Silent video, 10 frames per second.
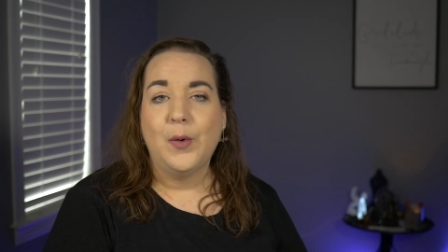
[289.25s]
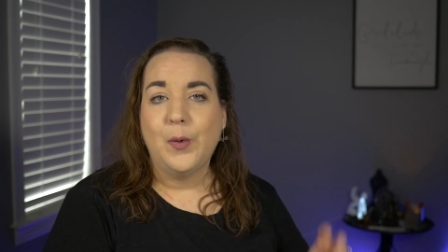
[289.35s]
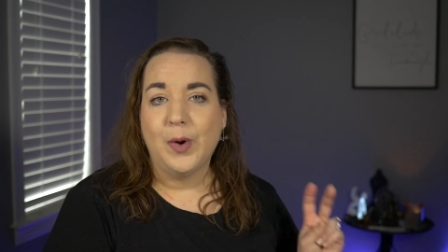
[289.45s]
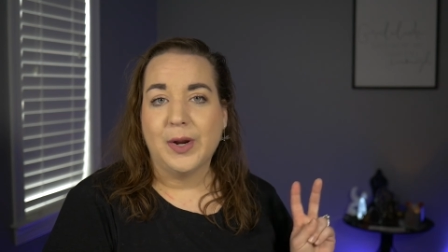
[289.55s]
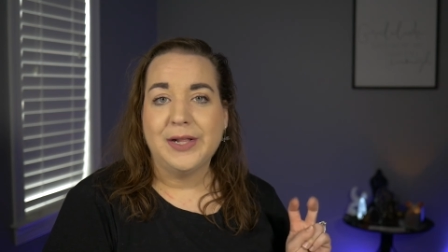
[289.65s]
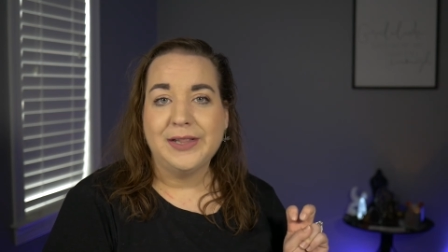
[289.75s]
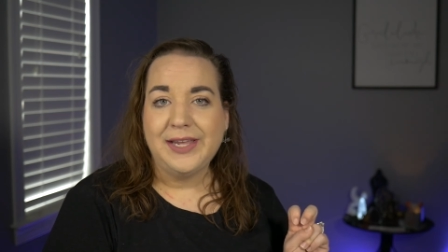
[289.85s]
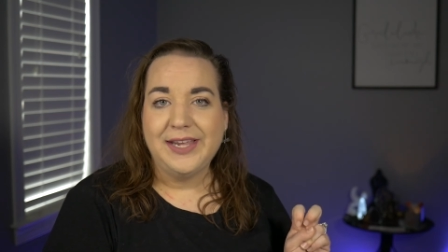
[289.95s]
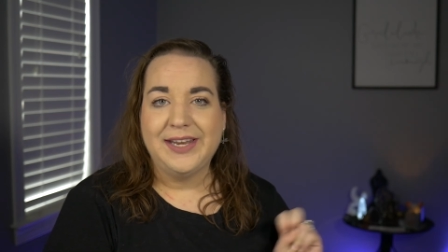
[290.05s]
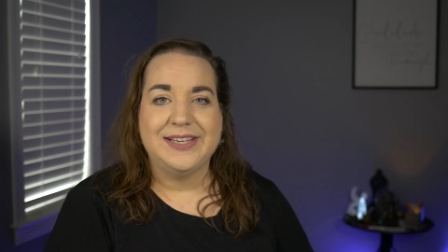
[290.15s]
or
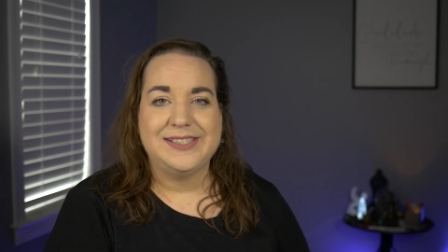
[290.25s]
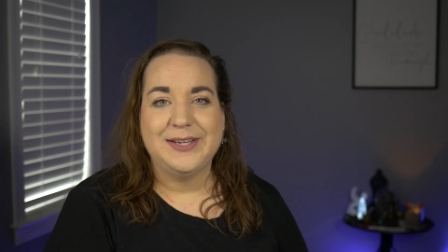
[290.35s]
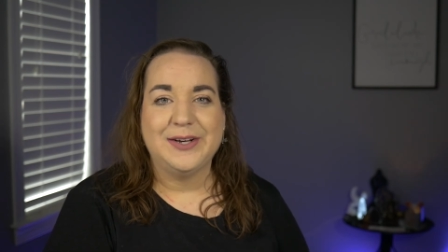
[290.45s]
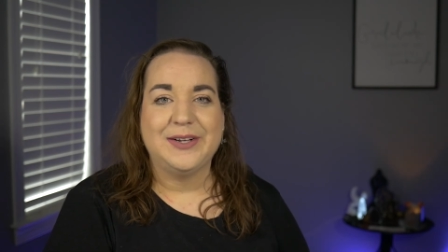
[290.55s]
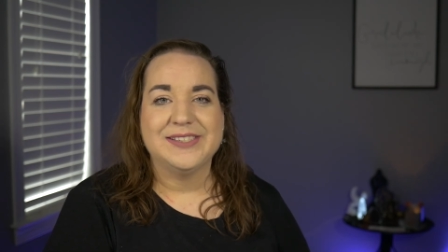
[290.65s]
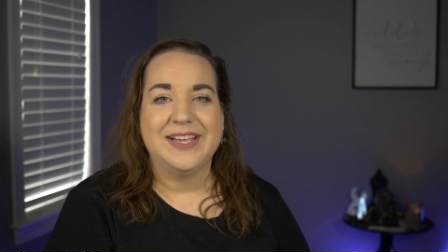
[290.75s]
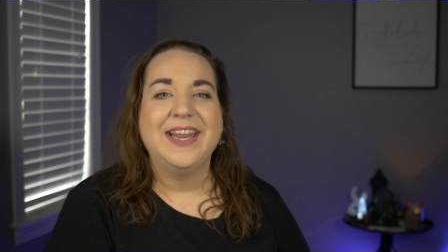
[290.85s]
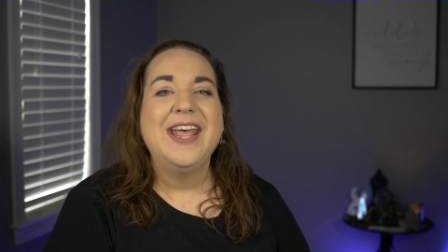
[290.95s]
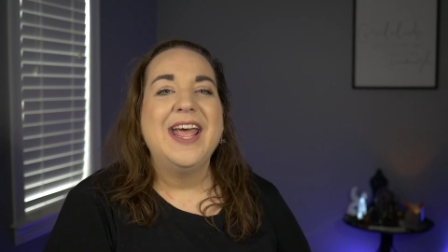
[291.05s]
clean, as he calls it,